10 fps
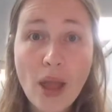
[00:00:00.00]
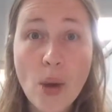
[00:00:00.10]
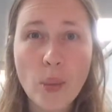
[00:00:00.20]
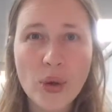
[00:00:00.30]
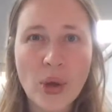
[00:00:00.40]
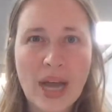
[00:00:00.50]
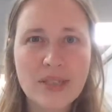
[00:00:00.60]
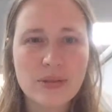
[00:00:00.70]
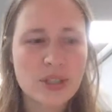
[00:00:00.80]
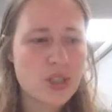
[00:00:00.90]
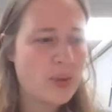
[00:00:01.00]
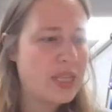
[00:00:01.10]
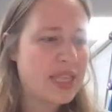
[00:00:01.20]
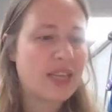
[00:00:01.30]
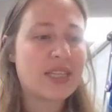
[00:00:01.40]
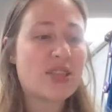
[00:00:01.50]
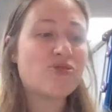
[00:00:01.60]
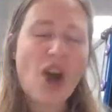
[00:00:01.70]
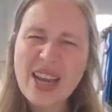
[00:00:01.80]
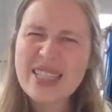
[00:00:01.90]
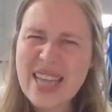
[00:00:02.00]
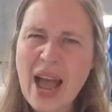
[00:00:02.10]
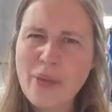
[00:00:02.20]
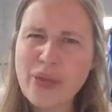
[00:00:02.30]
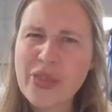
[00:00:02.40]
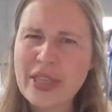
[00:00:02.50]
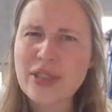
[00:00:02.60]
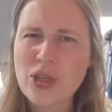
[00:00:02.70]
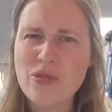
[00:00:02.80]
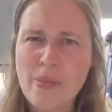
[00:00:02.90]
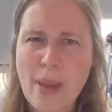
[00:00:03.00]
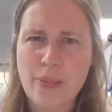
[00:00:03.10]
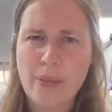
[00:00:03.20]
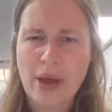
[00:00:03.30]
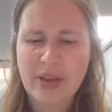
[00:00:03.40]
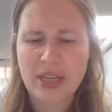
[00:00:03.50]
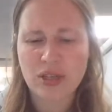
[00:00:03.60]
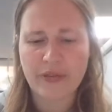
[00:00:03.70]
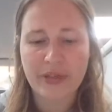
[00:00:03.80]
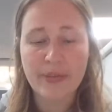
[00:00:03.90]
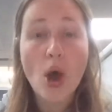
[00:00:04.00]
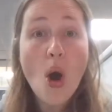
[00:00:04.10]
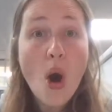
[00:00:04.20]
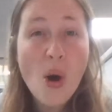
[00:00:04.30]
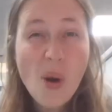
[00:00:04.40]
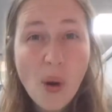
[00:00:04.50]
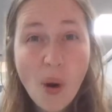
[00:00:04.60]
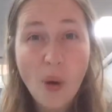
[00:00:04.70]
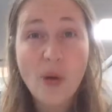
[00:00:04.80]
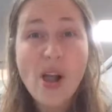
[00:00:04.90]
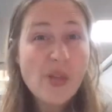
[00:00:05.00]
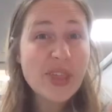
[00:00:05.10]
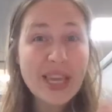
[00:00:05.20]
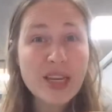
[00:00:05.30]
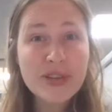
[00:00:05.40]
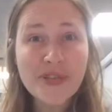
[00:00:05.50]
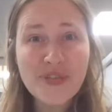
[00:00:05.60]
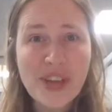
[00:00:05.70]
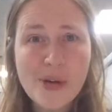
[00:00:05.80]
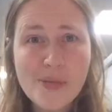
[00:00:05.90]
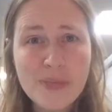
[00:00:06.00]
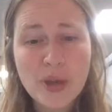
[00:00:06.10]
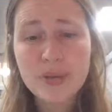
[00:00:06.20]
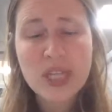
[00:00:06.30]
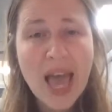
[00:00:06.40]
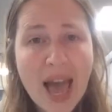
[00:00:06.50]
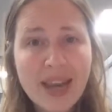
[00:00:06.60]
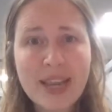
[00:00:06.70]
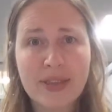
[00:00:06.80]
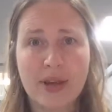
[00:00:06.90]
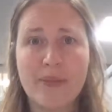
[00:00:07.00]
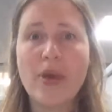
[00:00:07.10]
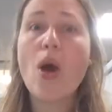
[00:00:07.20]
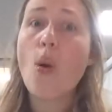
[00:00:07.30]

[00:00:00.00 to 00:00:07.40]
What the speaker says: And what your adult could do is they could either write down the things that you remember about each of them, or they could film you telling them,